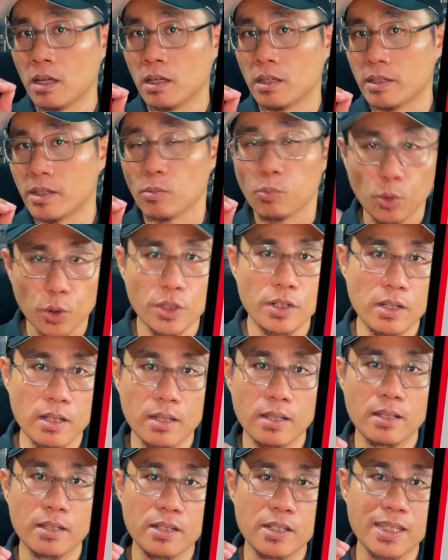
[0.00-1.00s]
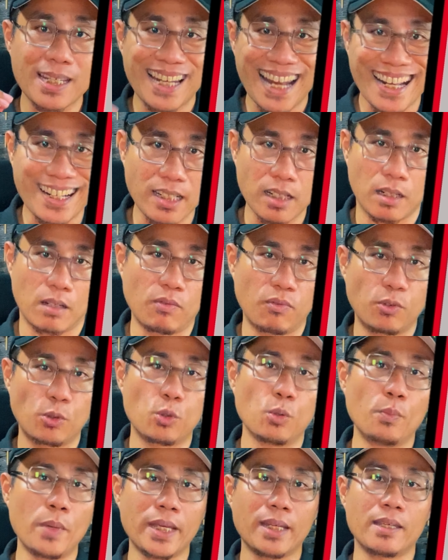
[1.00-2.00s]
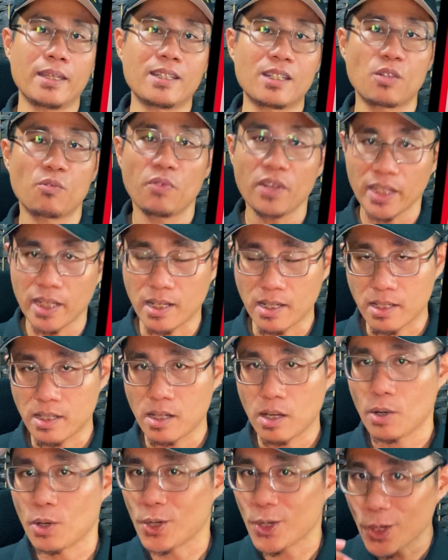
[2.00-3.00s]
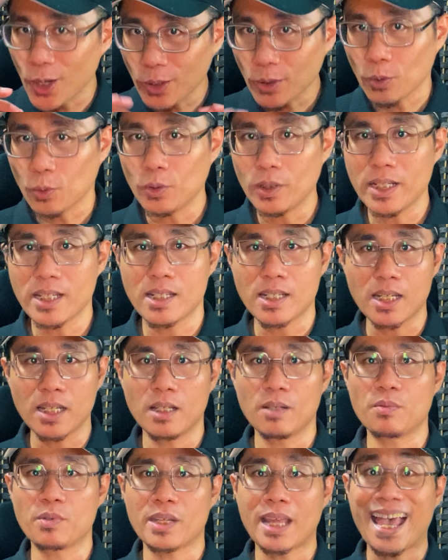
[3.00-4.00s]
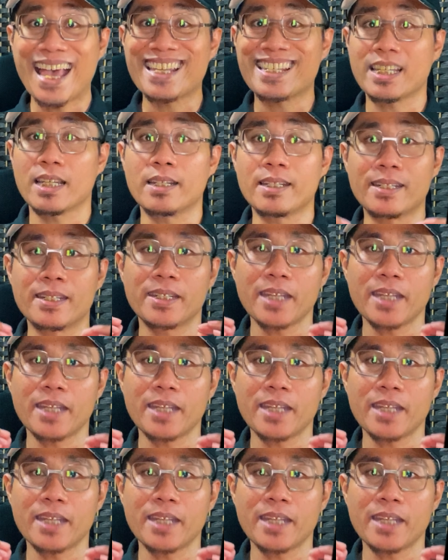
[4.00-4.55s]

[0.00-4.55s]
the wood selected to make its fittings not only serves as a